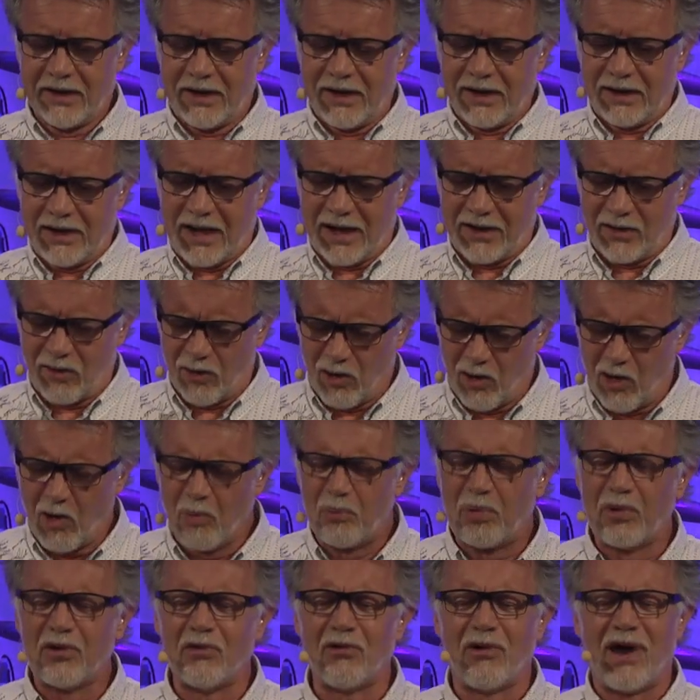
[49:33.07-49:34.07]
Let
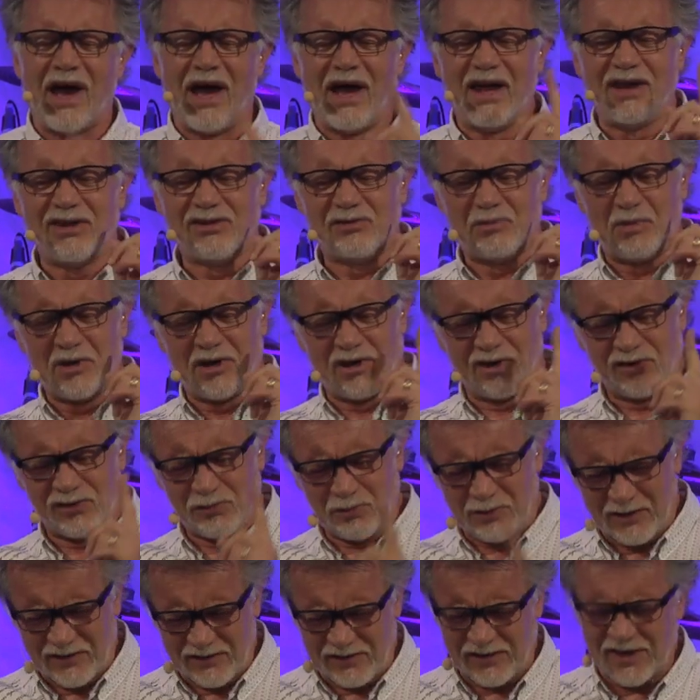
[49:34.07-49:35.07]
hope arise because
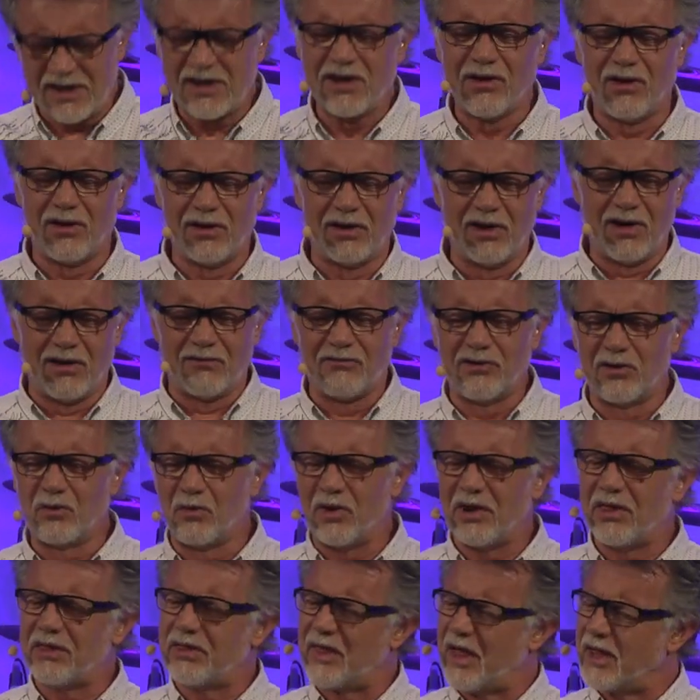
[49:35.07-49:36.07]
we see your love and we
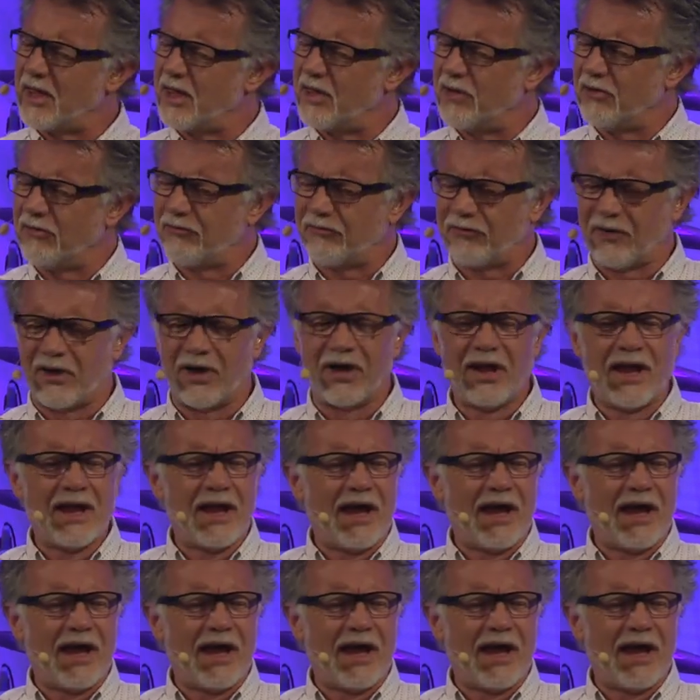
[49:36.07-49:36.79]
thank you for